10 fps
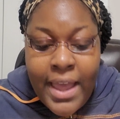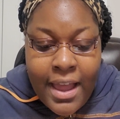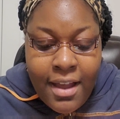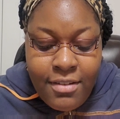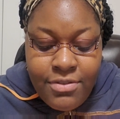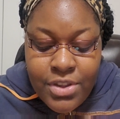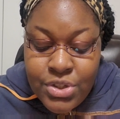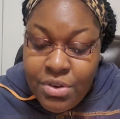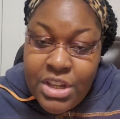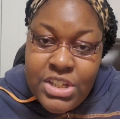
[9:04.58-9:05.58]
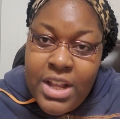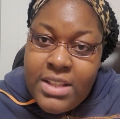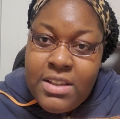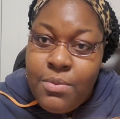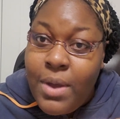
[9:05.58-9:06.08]
have the
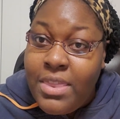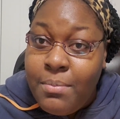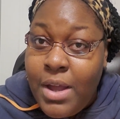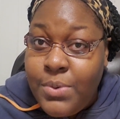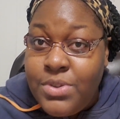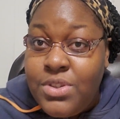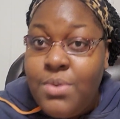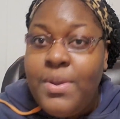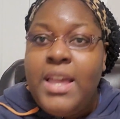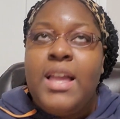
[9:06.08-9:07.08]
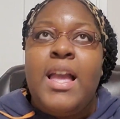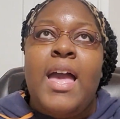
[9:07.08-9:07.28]
screenshots of what the mod was doing